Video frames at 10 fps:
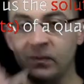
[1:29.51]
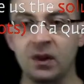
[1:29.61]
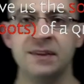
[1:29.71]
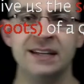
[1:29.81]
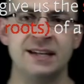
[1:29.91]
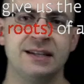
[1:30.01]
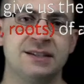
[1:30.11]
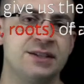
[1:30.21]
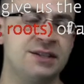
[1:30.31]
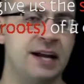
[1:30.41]
this is
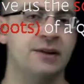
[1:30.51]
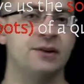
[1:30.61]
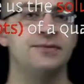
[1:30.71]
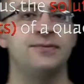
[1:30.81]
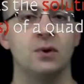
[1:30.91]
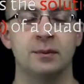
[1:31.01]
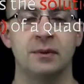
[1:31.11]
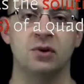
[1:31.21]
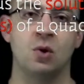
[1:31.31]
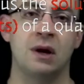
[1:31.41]
the standard form
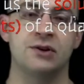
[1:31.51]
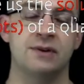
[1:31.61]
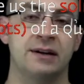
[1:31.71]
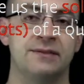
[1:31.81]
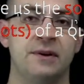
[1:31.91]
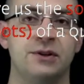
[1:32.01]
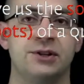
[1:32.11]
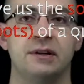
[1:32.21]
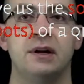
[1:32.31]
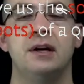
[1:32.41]
of a quadratic
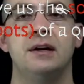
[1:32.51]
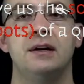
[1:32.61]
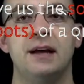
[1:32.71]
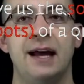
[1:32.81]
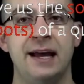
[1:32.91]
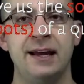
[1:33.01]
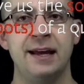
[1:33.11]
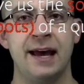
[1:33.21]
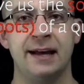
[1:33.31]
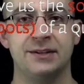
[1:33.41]
function.
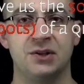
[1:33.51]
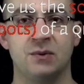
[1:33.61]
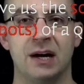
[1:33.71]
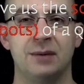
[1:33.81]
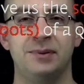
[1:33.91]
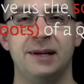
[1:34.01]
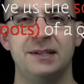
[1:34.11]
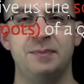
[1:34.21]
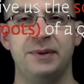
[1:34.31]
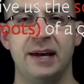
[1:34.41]
Ax squared
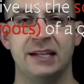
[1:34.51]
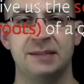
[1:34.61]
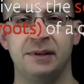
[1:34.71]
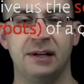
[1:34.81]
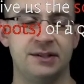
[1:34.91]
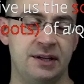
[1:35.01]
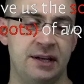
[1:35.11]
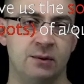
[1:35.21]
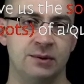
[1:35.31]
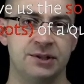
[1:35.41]
plus bx plus c
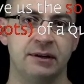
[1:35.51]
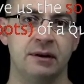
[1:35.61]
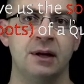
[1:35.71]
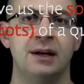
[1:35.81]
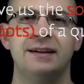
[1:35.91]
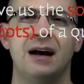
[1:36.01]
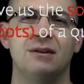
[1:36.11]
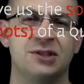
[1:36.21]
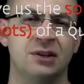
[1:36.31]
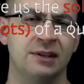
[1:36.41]
equals 0. Now,
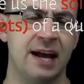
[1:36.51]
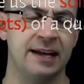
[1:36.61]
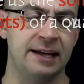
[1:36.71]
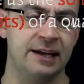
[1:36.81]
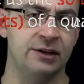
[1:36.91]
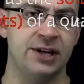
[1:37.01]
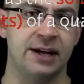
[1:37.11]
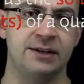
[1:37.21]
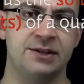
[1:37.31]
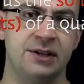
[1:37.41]
certainly I can
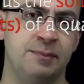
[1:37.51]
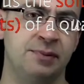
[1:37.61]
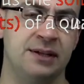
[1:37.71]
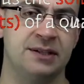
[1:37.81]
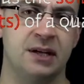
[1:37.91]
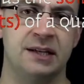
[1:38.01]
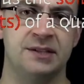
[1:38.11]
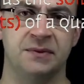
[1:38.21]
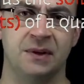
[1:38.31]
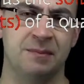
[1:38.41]
interchange the plus signs
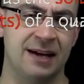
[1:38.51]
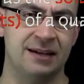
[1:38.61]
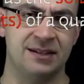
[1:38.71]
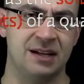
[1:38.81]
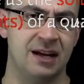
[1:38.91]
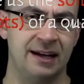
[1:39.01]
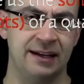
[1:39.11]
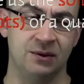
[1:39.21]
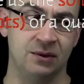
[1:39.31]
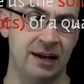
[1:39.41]
for a minus
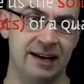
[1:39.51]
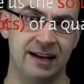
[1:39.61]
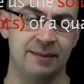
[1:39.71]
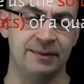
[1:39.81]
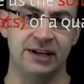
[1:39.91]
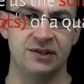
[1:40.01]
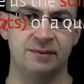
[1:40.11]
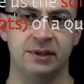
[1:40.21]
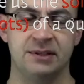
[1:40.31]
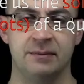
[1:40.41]
sign or any combination of
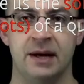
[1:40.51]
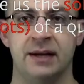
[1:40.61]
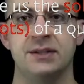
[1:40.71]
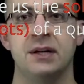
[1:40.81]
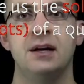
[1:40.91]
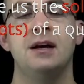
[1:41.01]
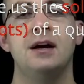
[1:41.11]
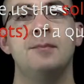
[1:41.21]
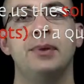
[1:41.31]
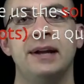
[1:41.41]
plus and minus.
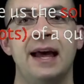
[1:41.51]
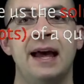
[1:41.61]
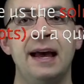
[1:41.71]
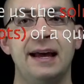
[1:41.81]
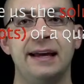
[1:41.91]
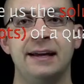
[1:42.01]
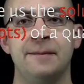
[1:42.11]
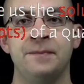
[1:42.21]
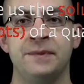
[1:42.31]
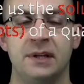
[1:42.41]
But
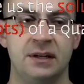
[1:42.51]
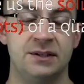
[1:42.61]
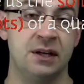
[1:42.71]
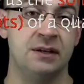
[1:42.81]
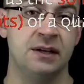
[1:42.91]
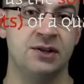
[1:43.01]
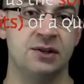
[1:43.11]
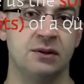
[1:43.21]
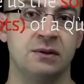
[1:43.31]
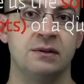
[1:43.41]
a is the
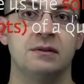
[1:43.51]
initial